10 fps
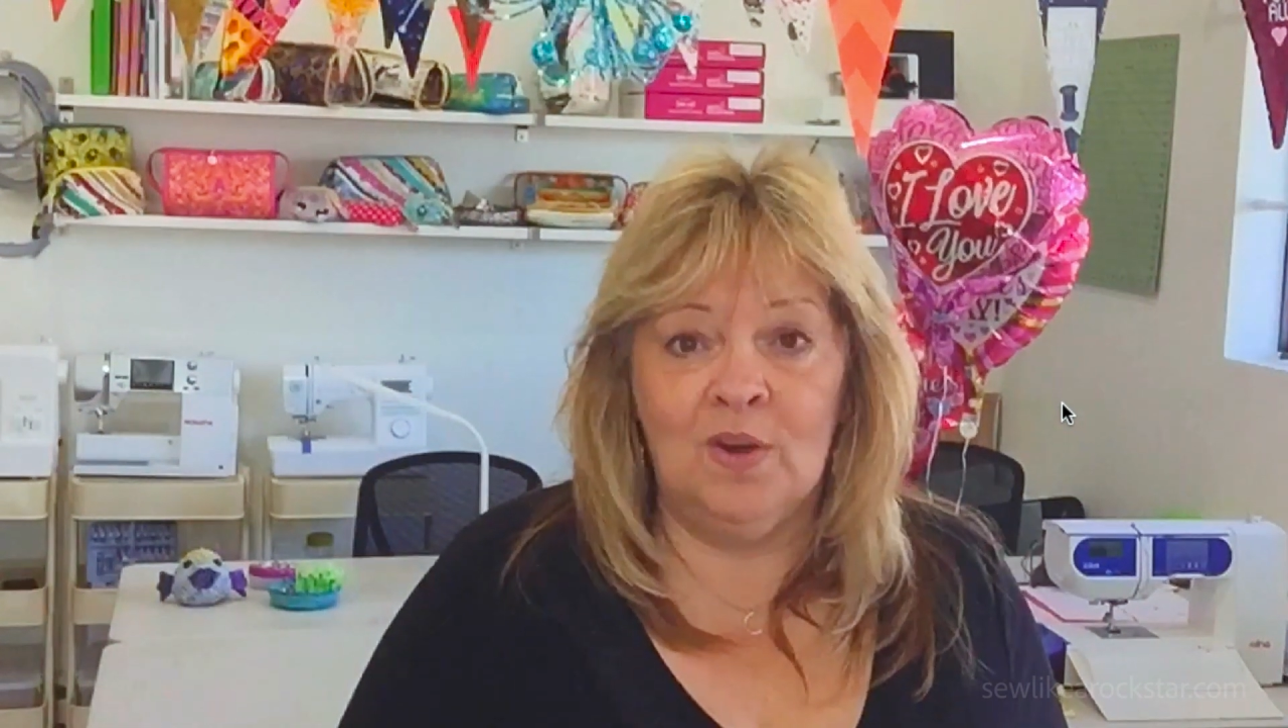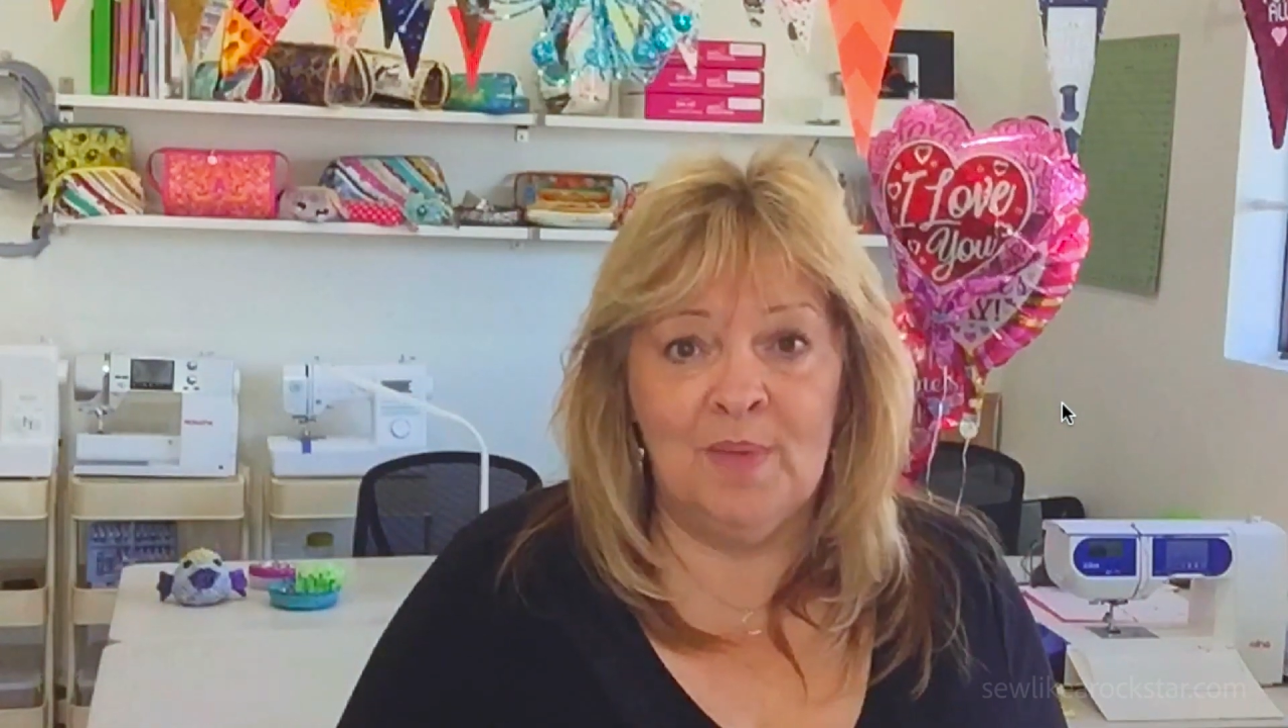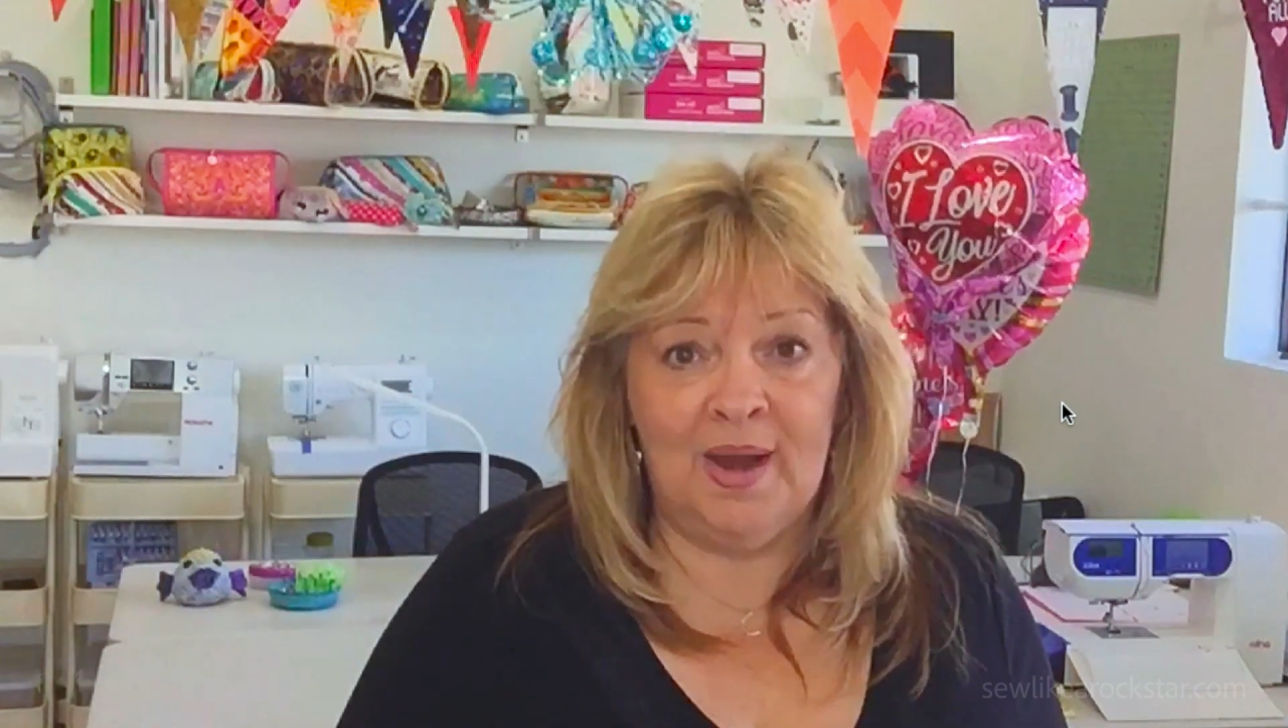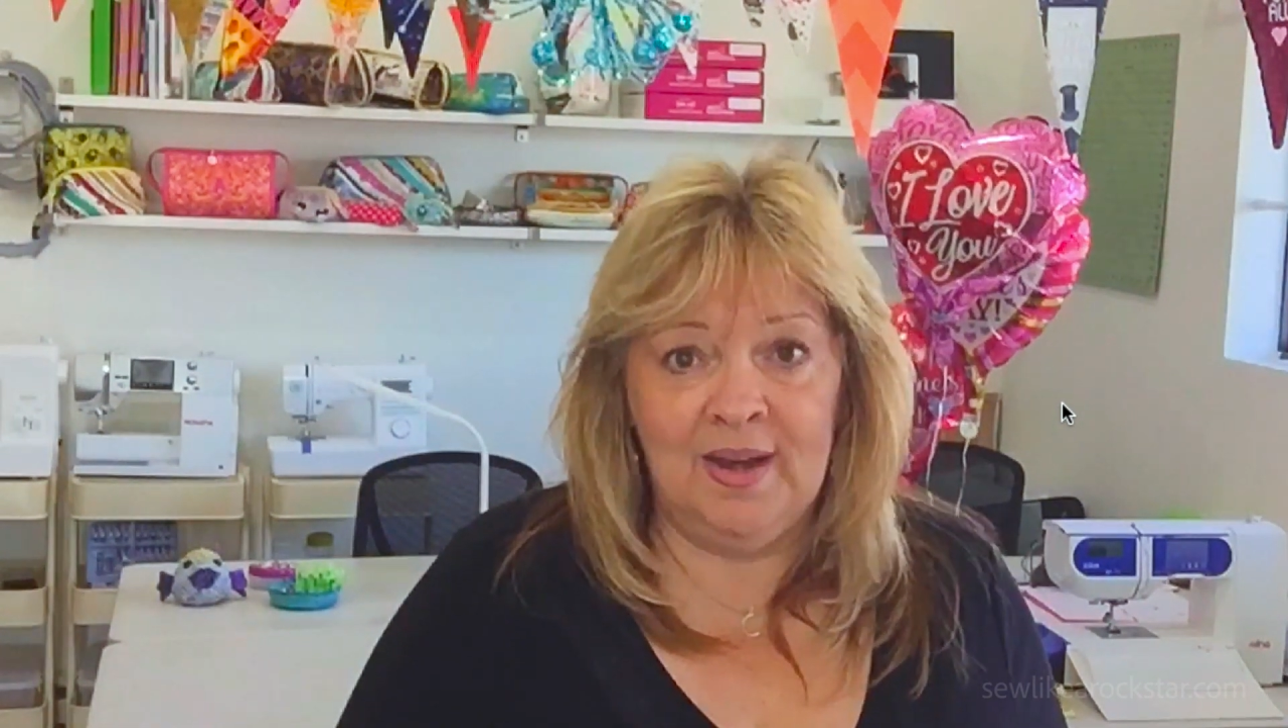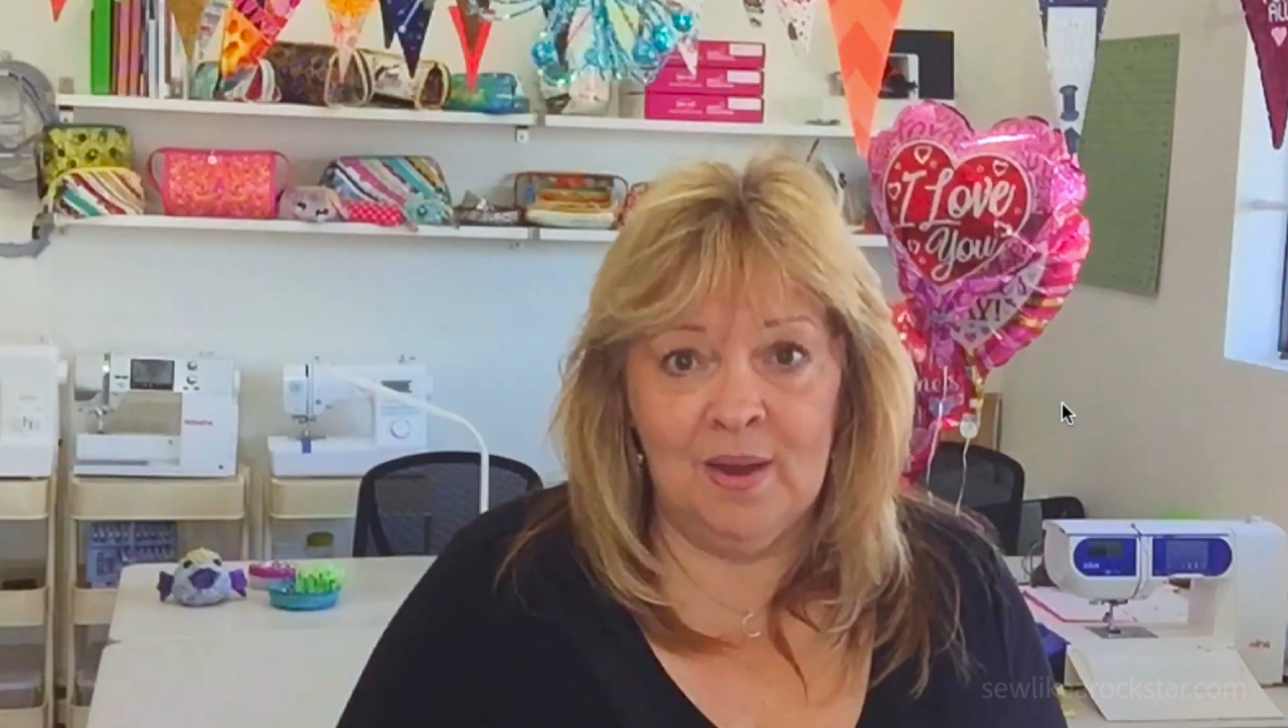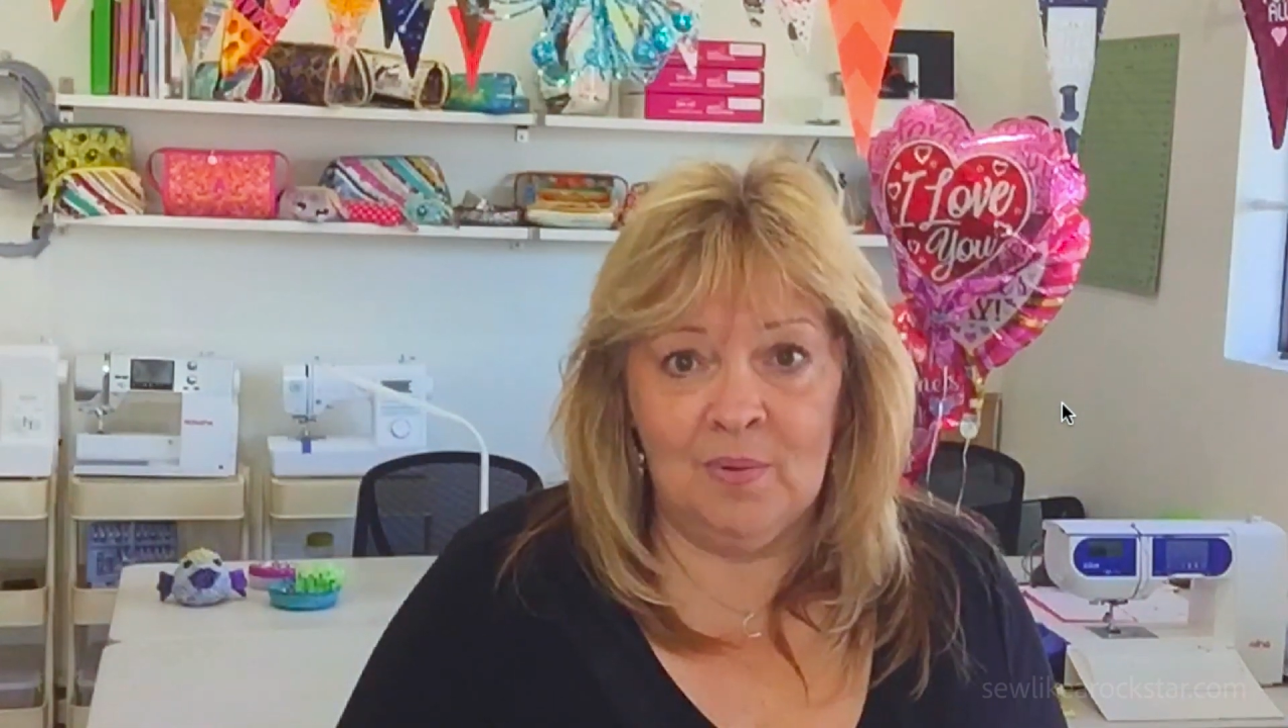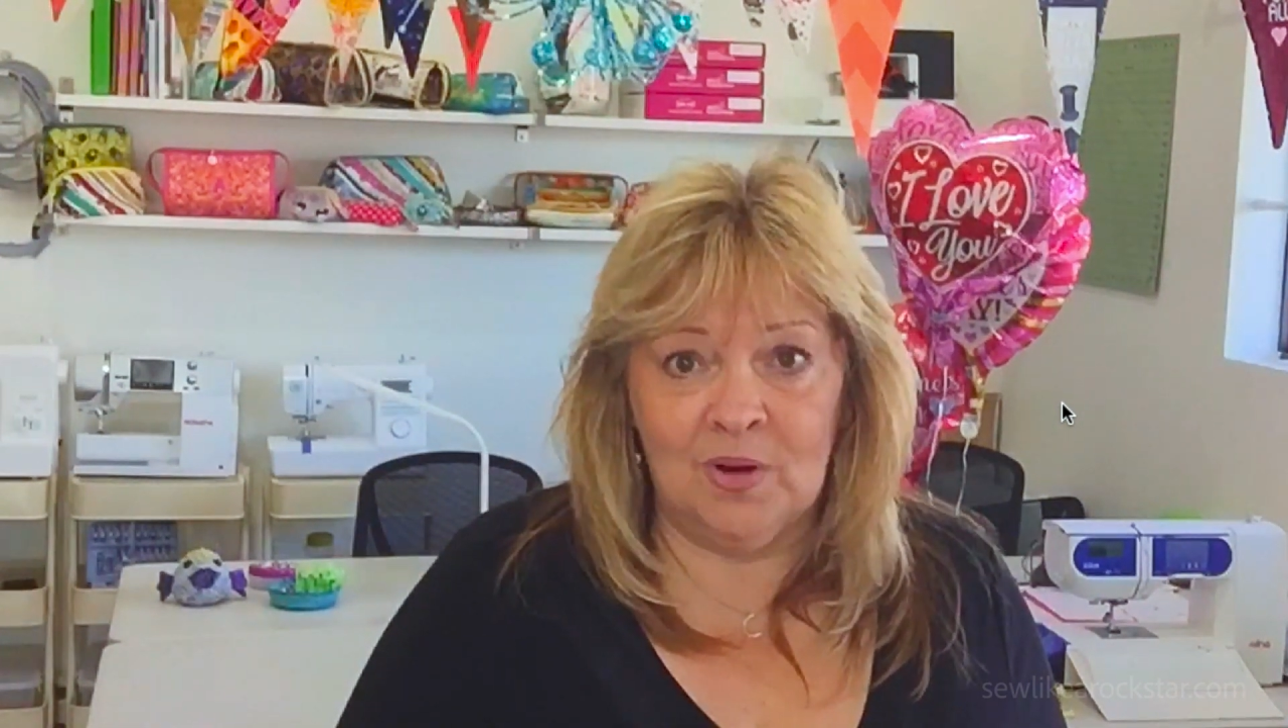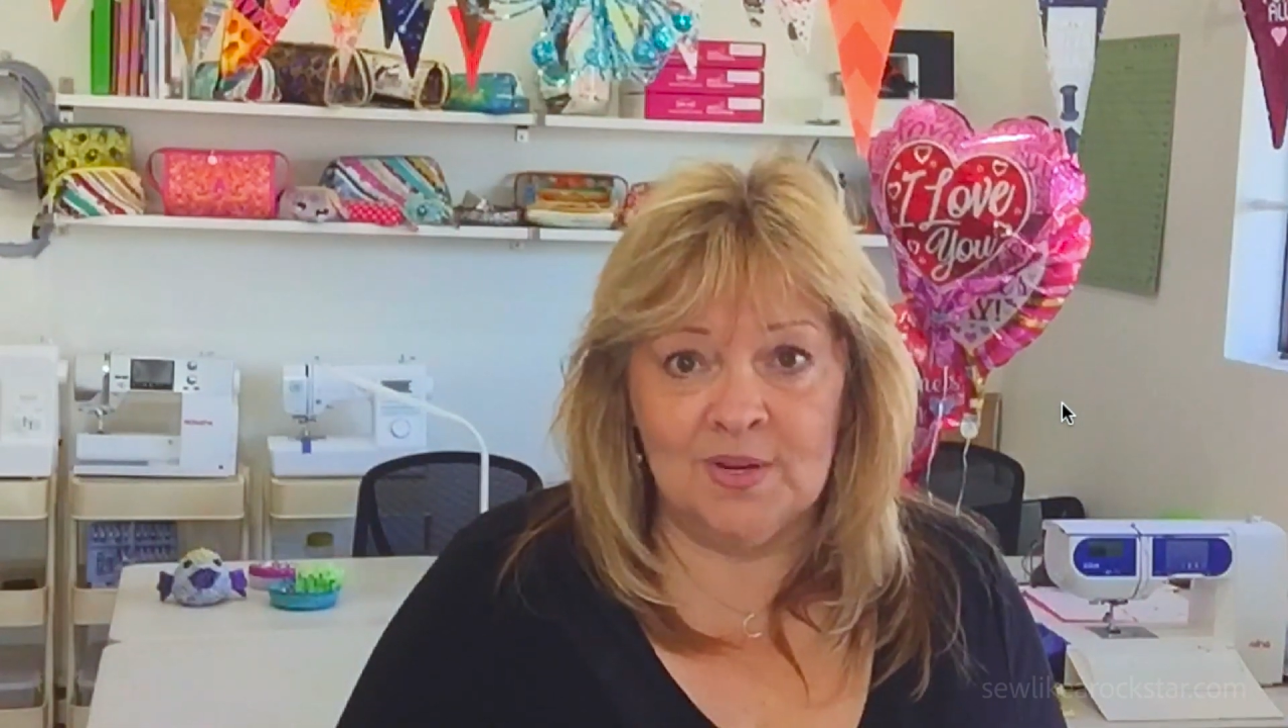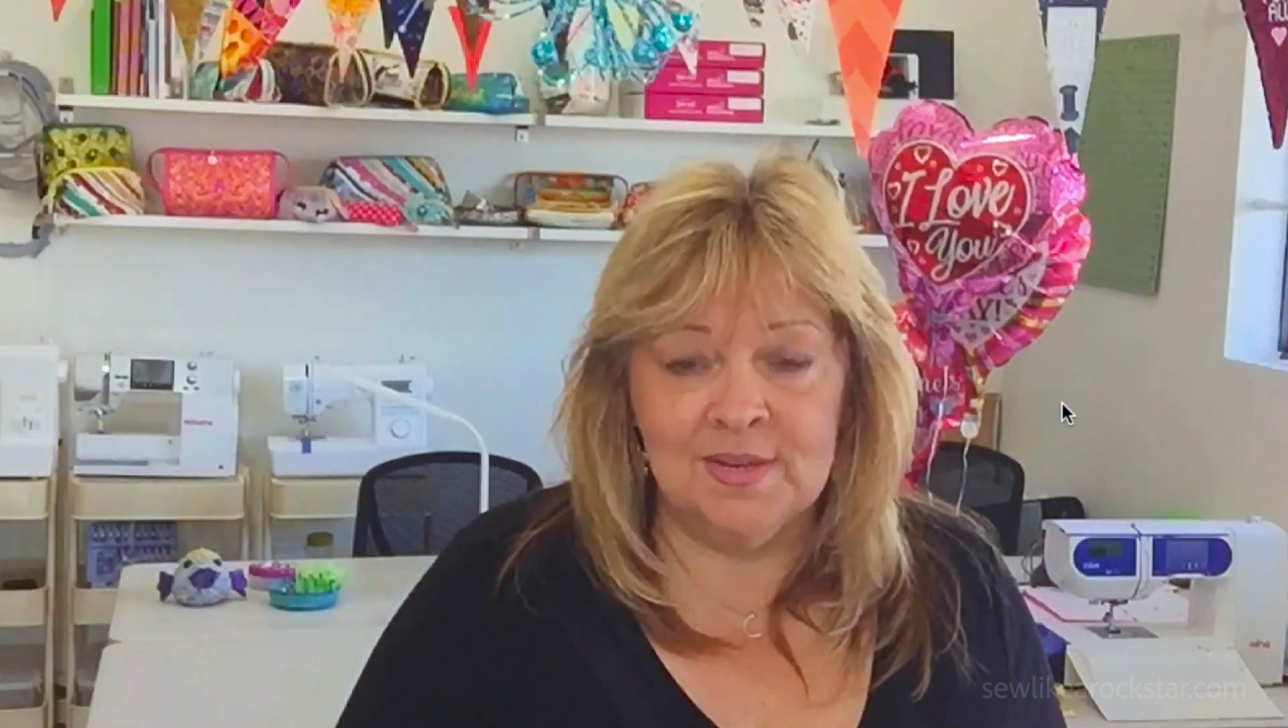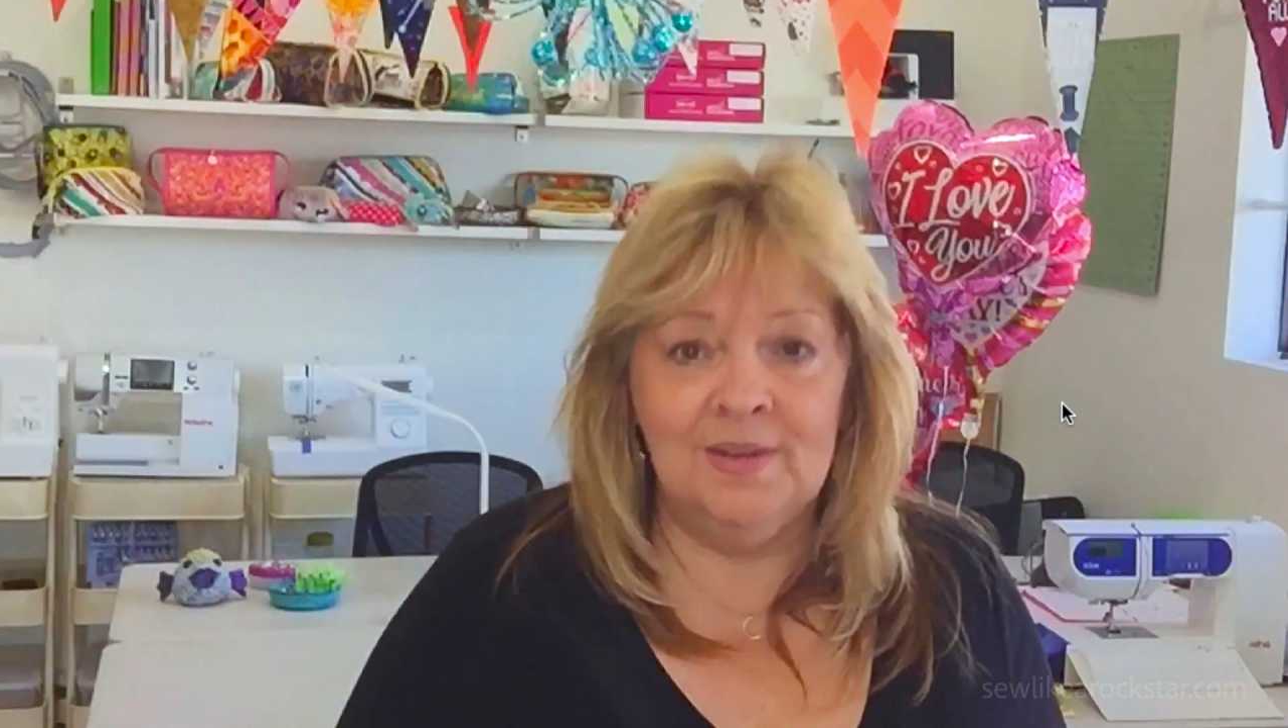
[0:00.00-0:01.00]
Mighty
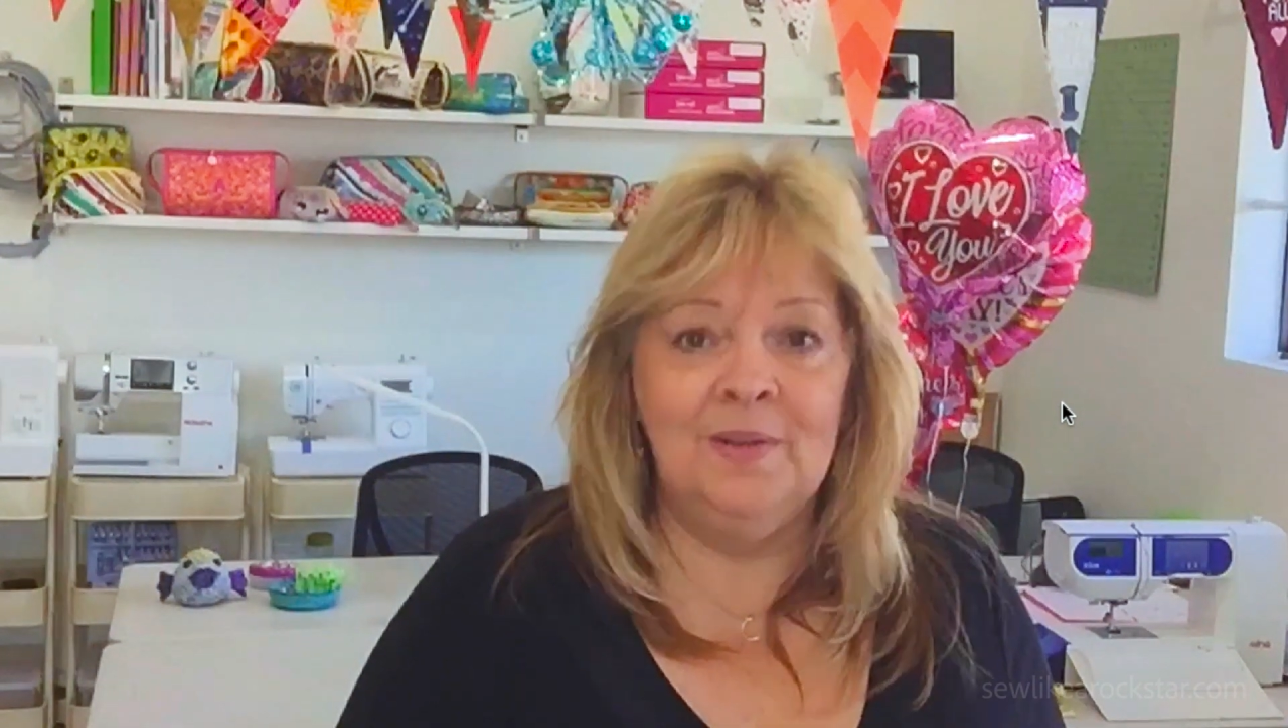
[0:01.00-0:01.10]
Networks.